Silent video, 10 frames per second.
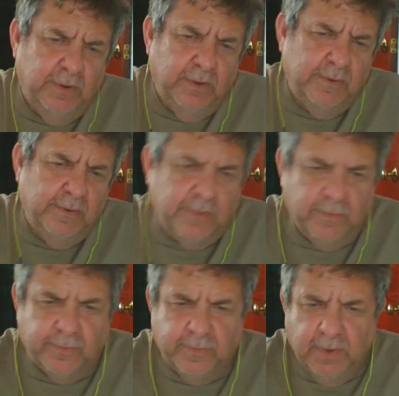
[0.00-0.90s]
years
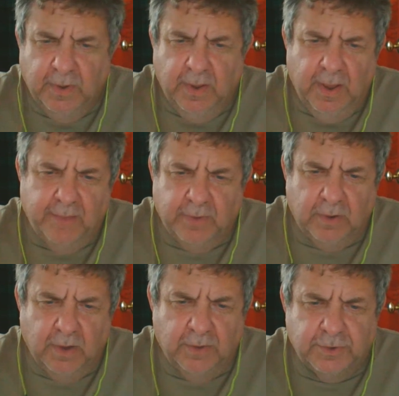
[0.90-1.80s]
of
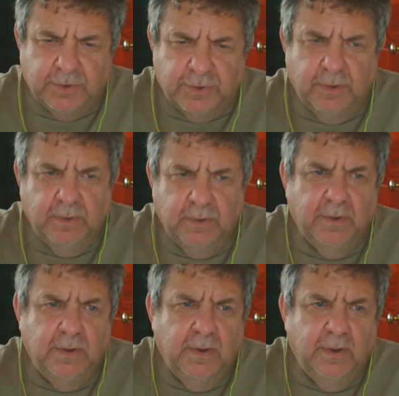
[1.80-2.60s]
having a country,